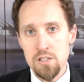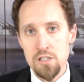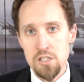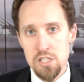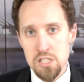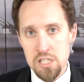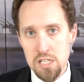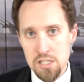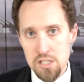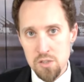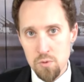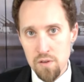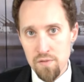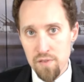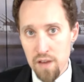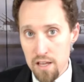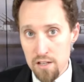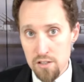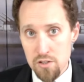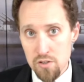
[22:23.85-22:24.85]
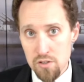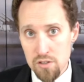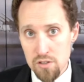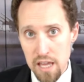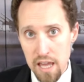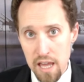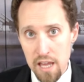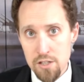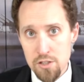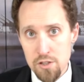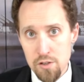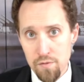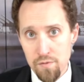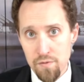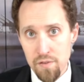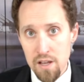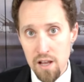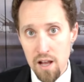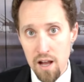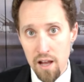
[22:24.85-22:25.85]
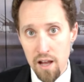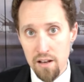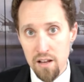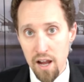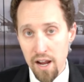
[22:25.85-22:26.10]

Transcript: Since we've entered the age of fiat,